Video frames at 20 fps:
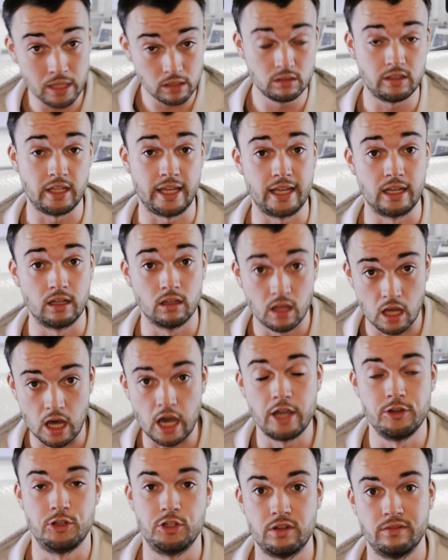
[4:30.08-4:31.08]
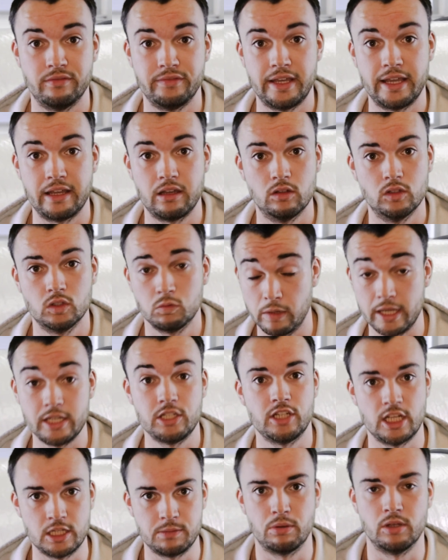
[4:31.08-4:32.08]
building hydrogen vehicles,
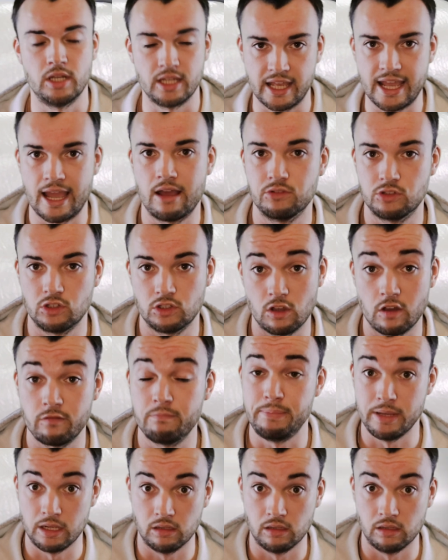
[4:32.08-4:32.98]
which is putting councils off